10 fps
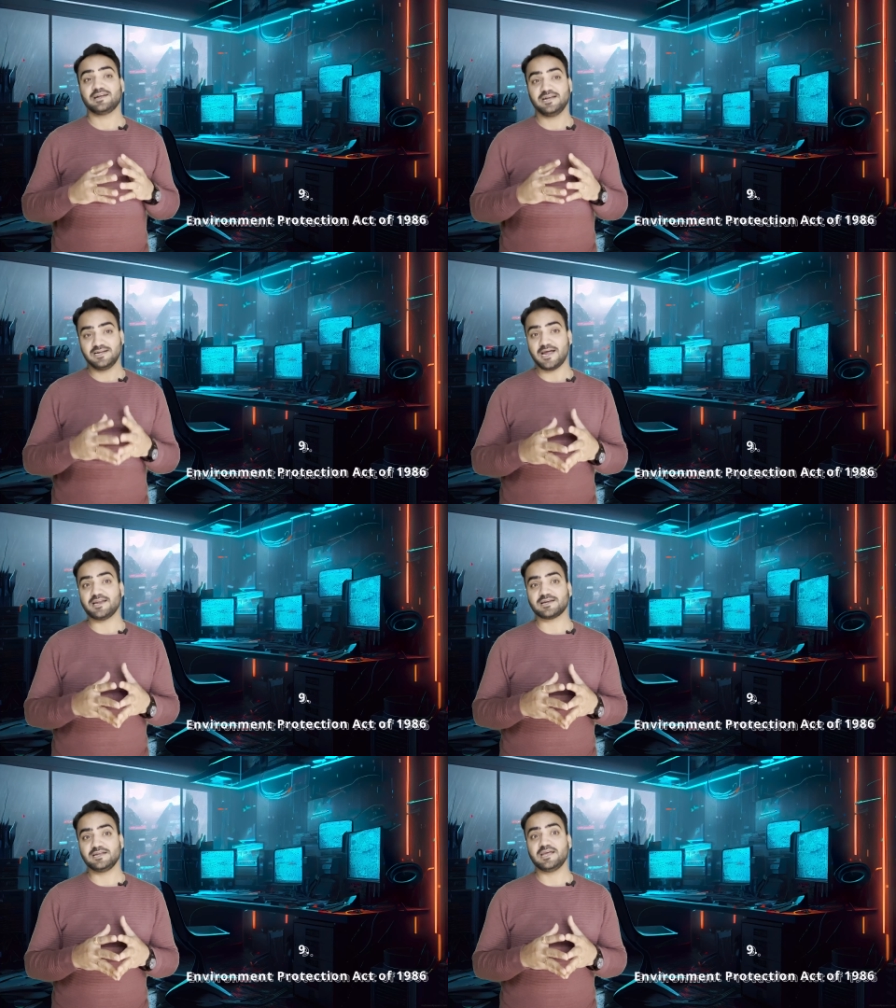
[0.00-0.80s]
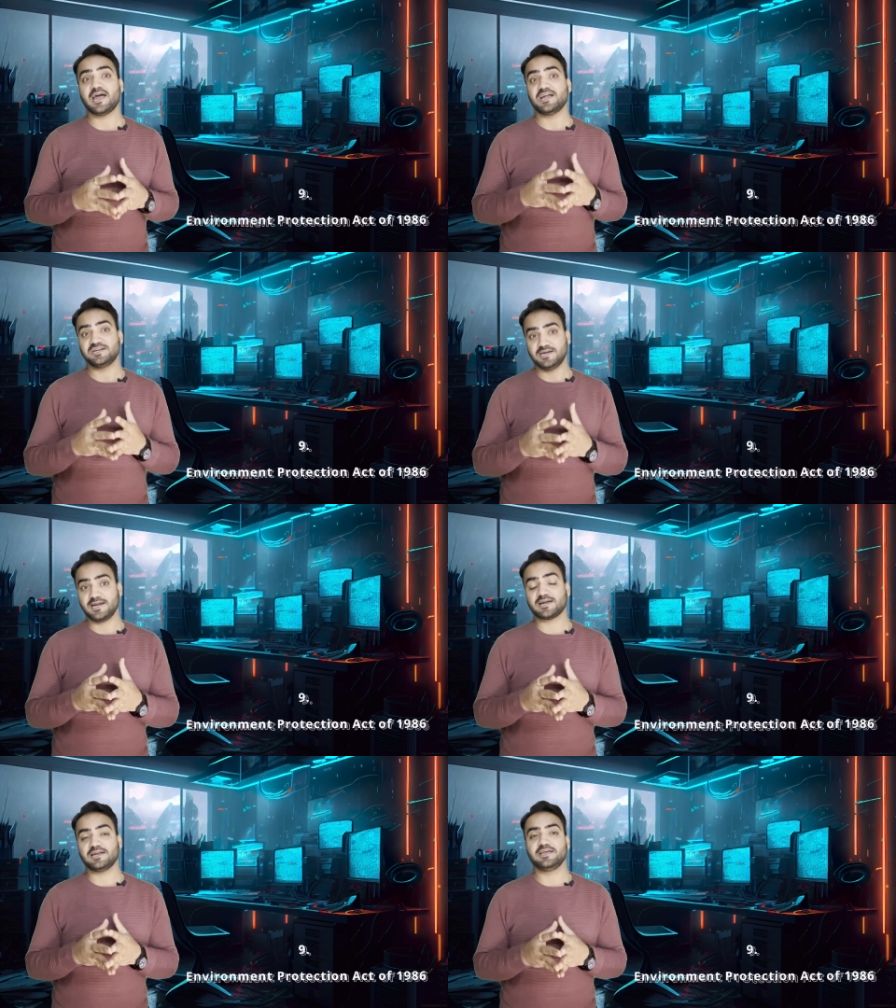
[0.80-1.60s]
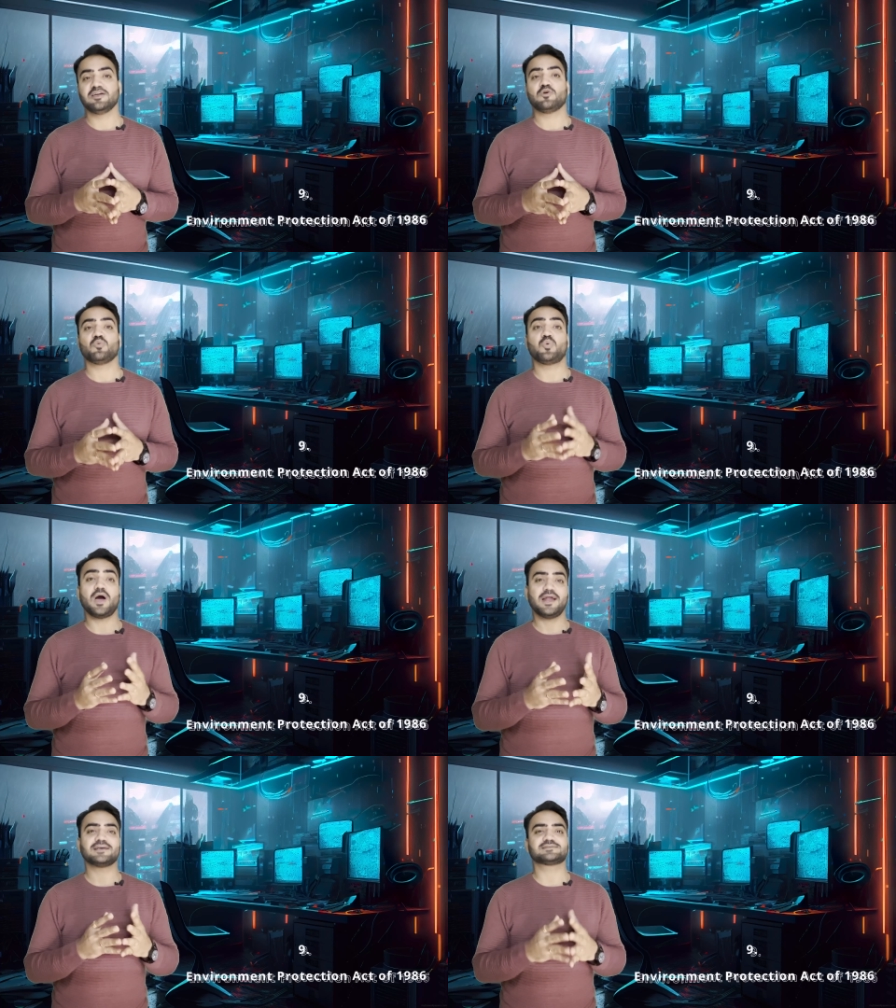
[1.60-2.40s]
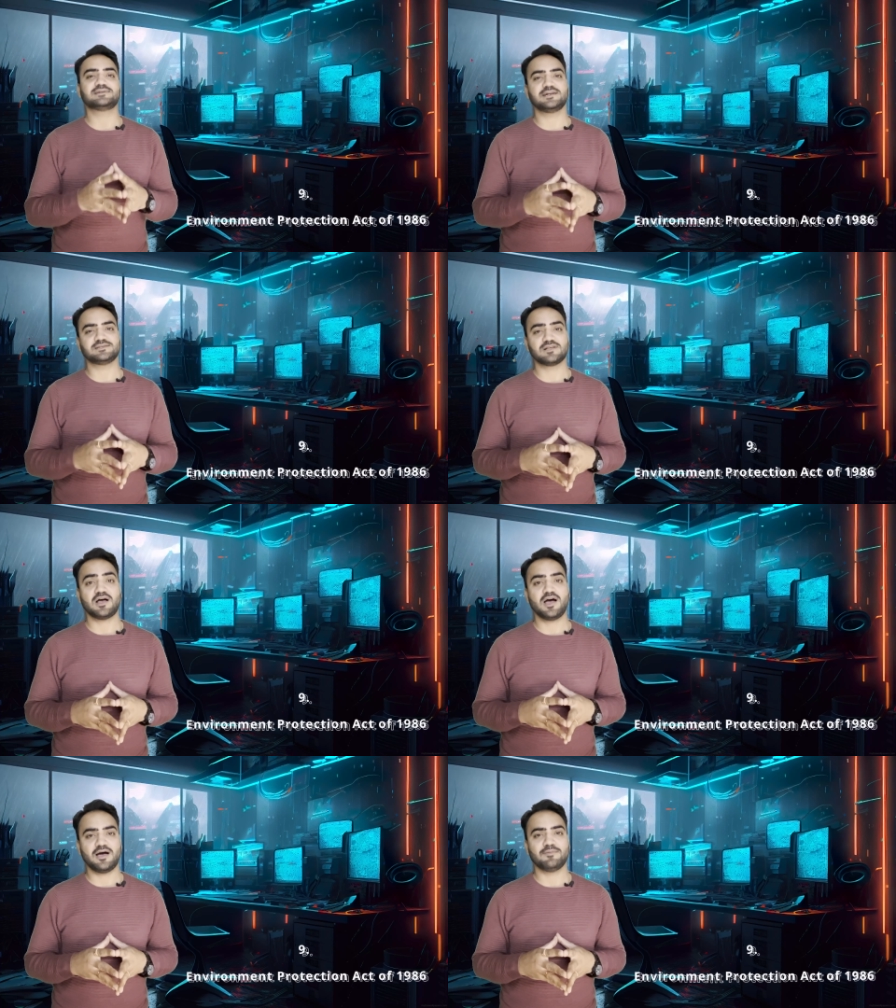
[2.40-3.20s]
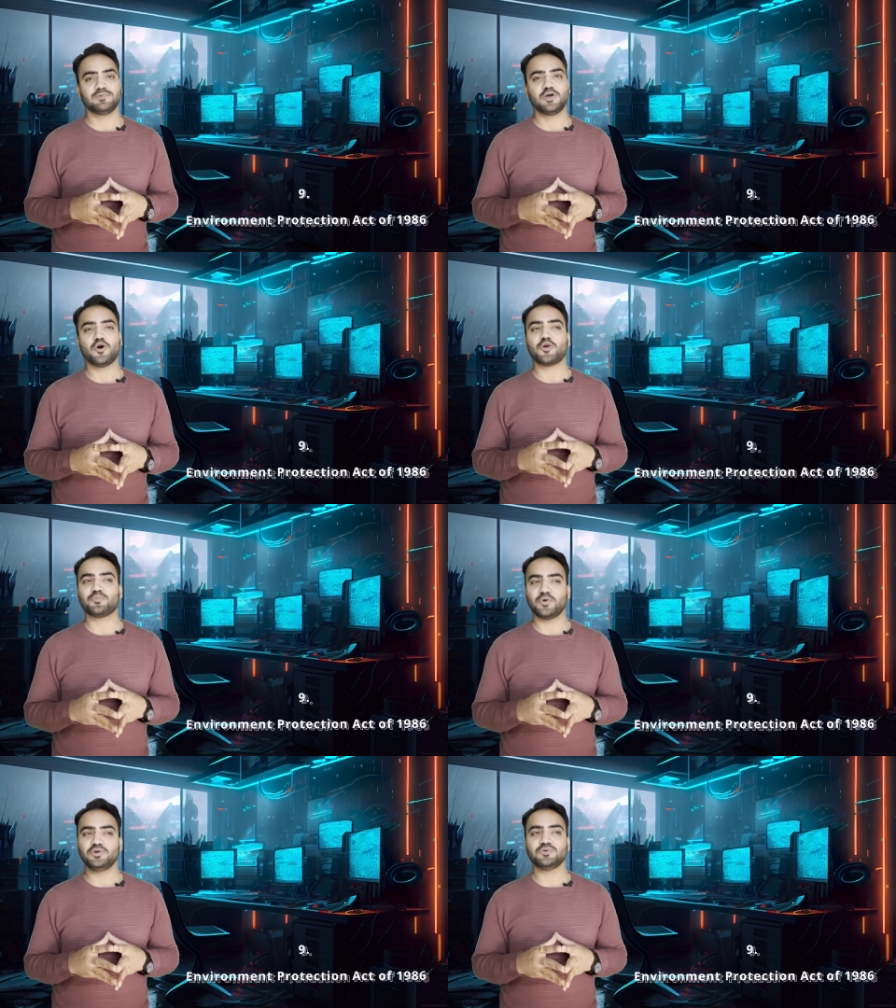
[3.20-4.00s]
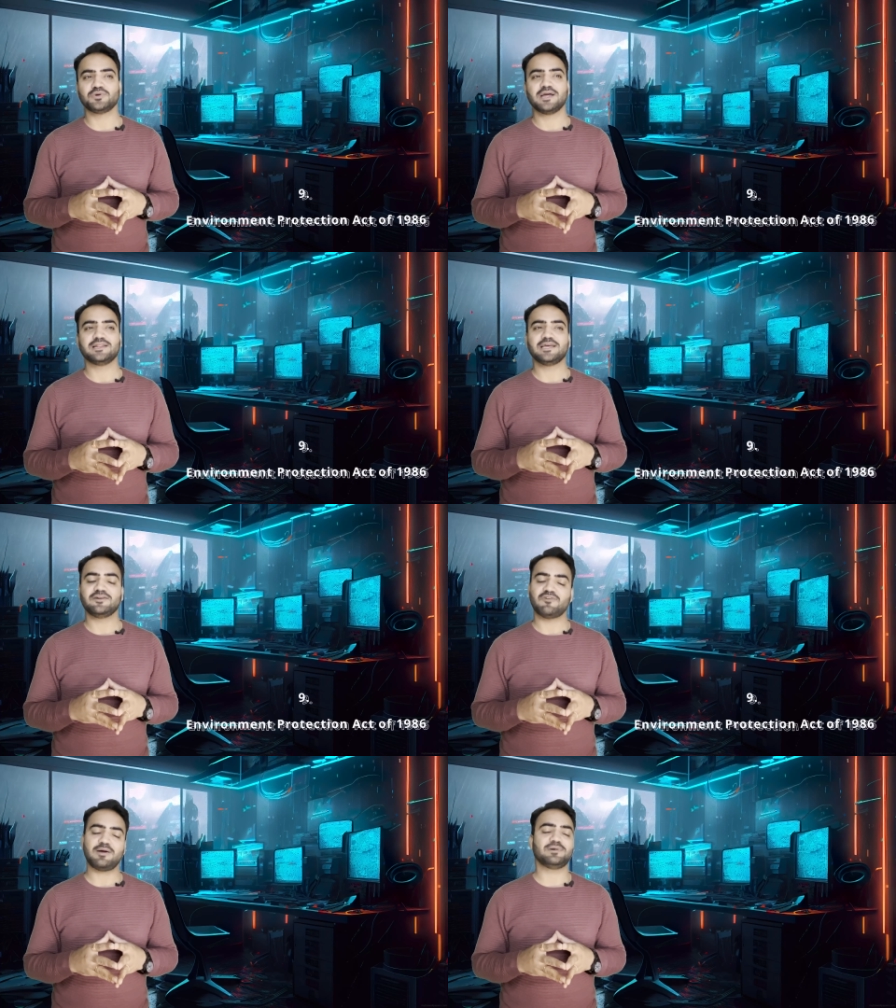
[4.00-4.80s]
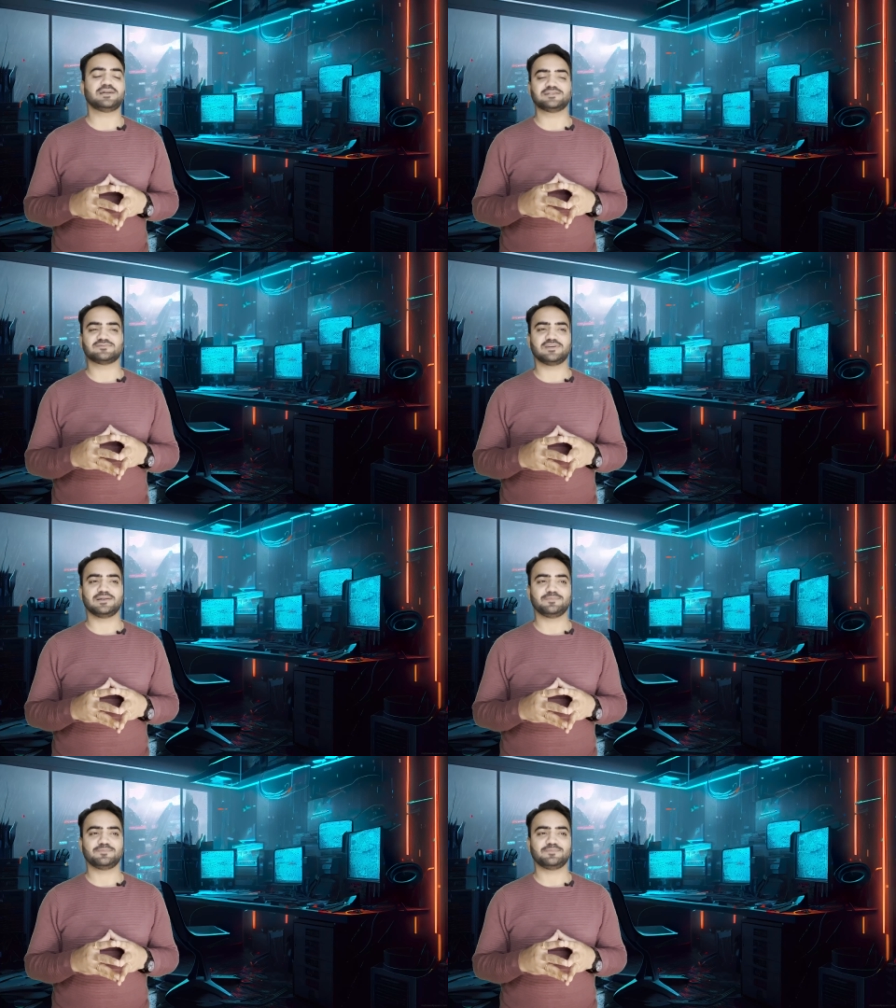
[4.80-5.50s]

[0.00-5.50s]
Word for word: indirectly and directly fire accidents harm or pollute the environment as well.